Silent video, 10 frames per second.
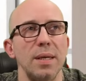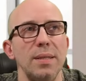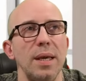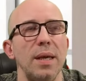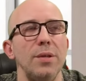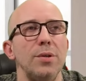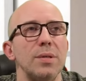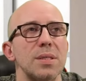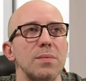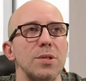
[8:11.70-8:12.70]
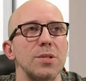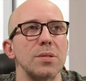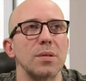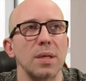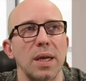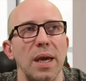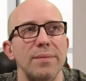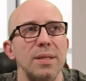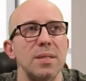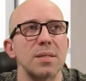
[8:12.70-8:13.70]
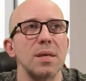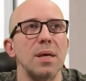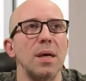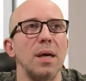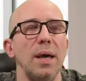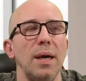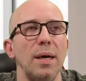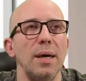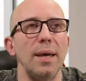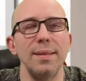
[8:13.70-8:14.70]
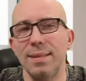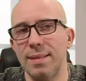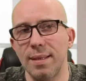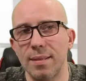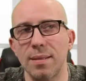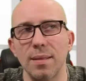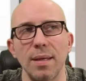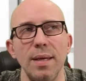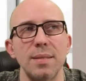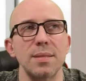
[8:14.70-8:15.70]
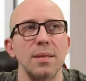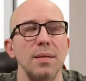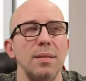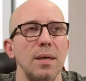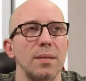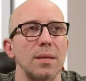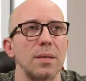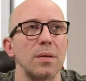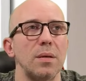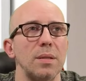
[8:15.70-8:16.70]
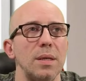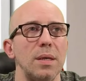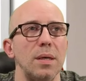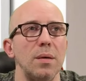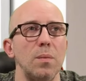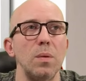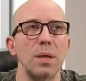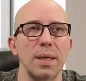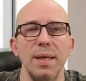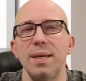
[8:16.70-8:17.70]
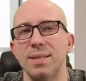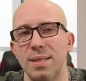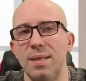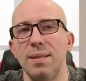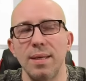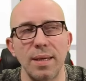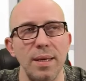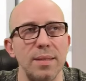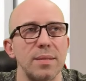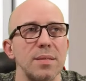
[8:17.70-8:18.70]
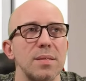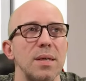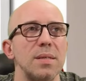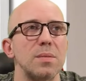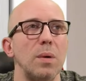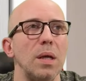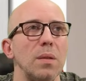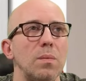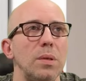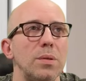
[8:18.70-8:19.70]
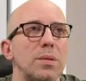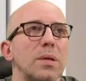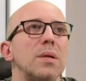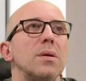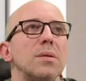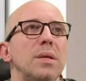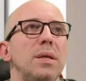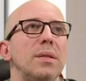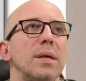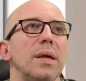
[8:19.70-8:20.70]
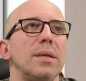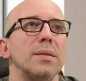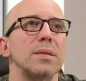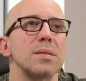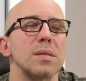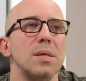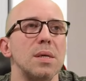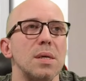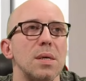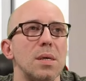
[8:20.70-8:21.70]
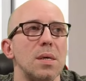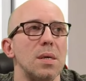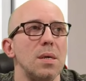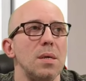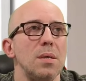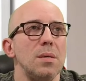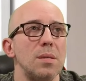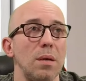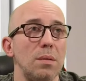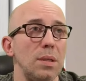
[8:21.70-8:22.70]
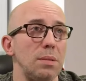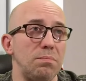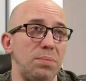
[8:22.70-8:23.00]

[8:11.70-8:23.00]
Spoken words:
and yeah, US version is going to have these LED underlights that are going to work as indicators as well when you turn on indicators. So